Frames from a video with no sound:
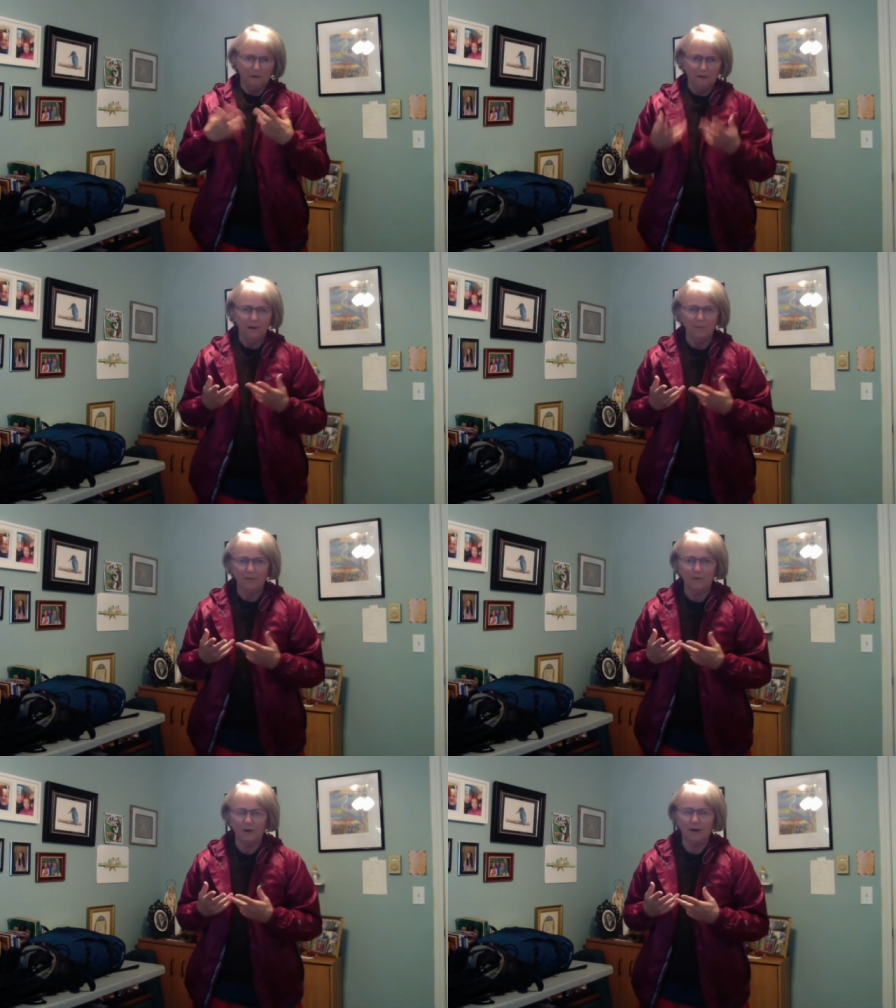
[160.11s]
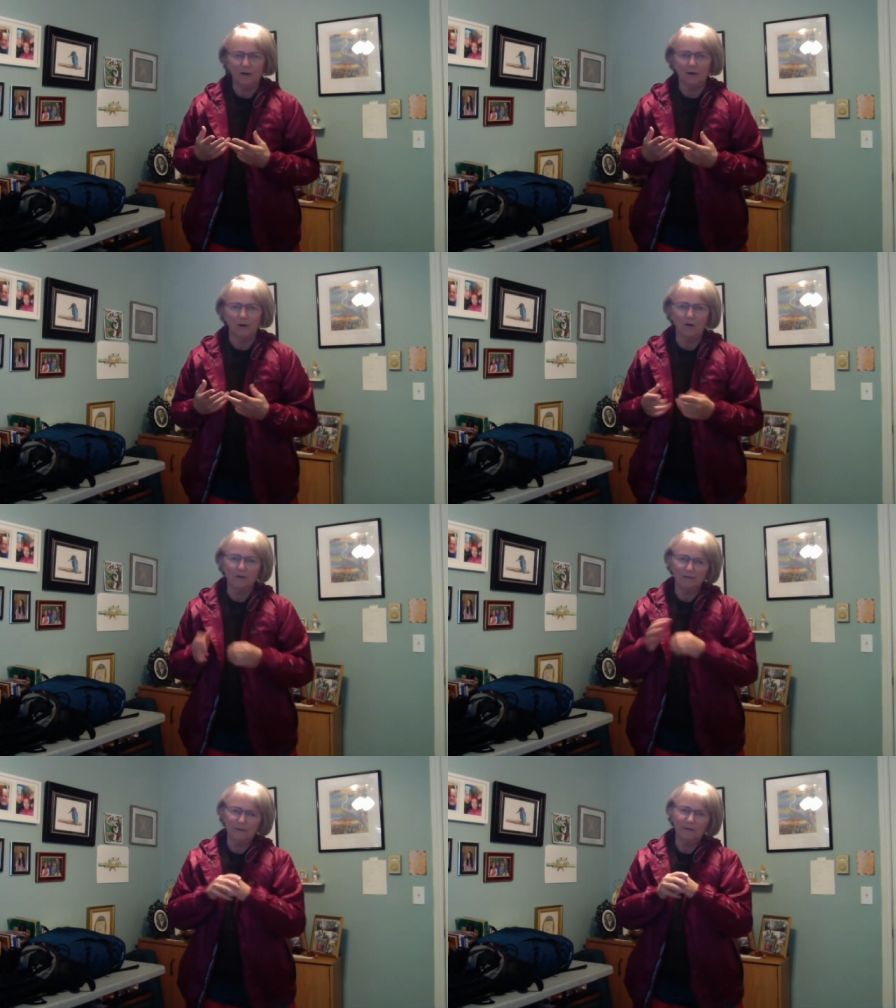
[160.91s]
Get up in the morning and go.
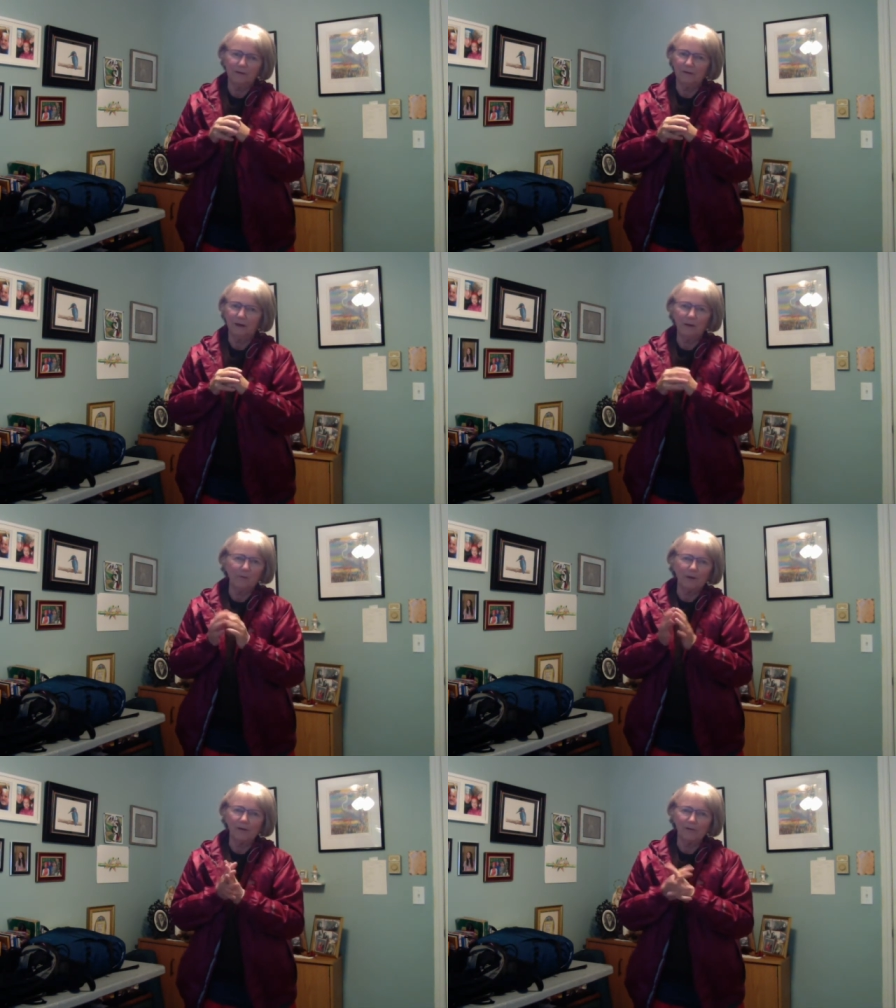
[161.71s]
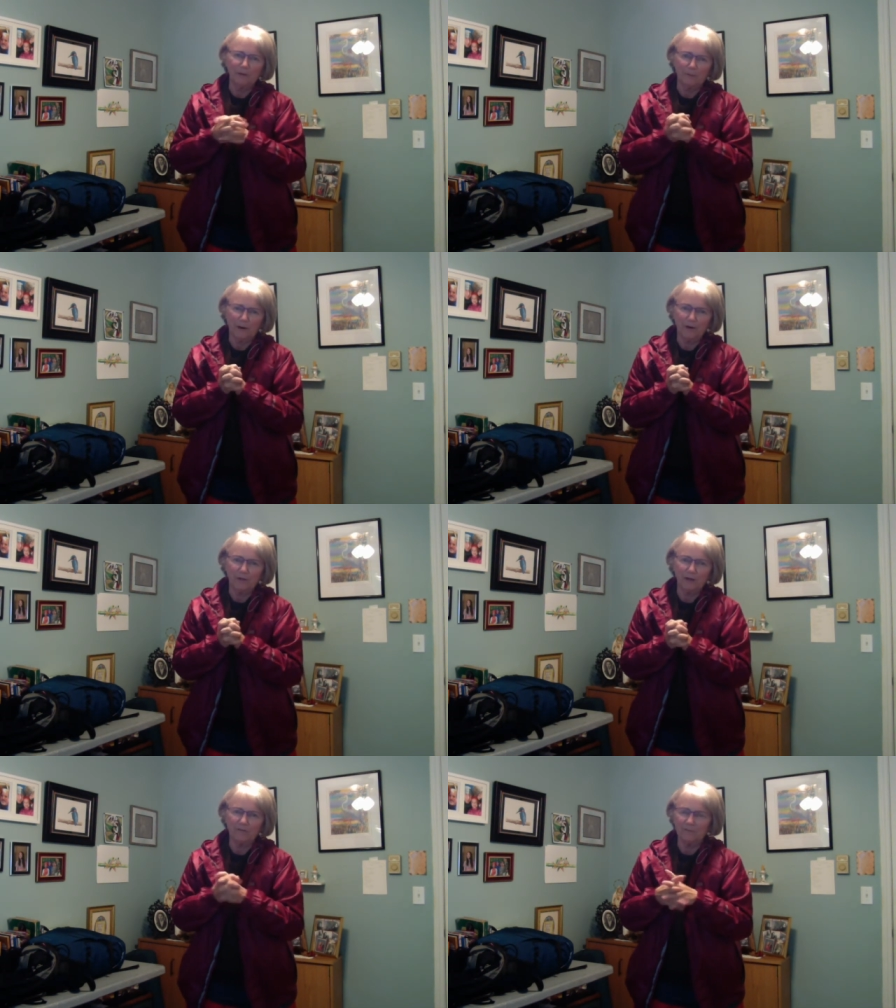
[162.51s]
I rarely wear
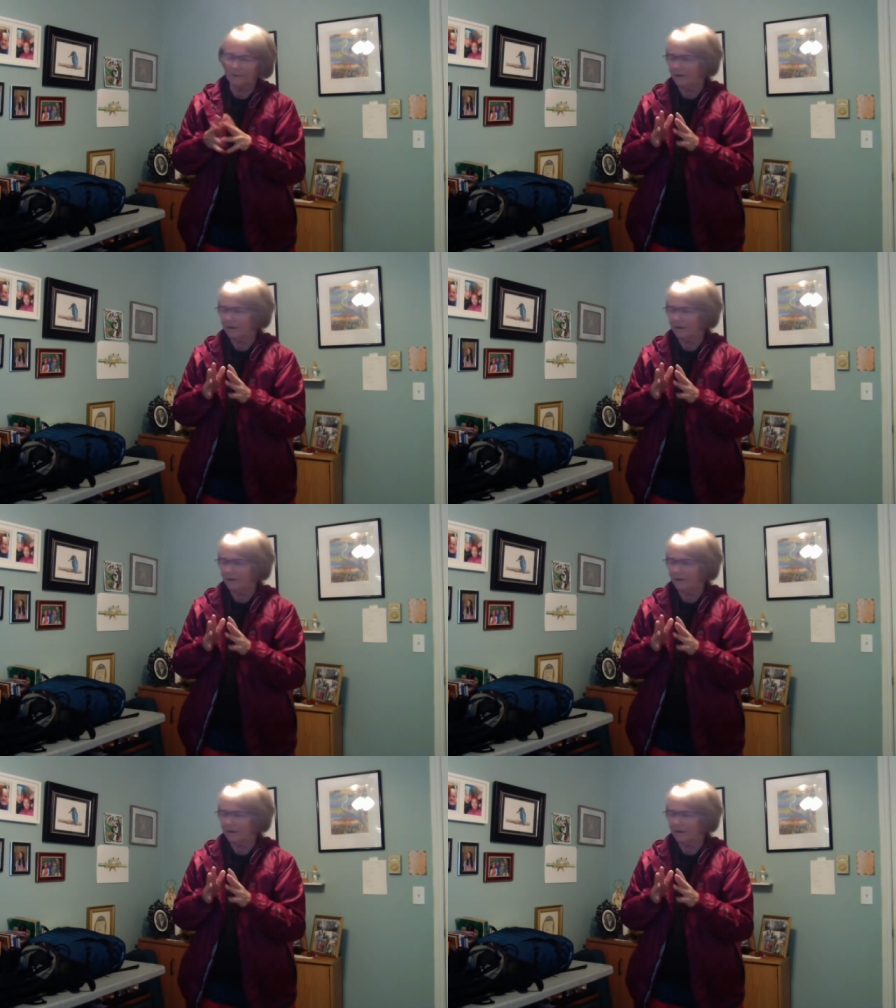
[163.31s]
gloves, but